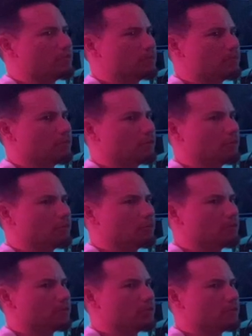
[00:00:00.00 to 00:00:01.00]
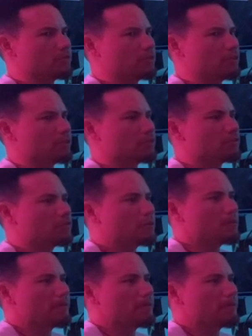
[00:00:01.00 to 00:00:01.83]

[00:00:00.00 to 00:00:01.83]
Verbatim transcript: industry long enough, but it's it's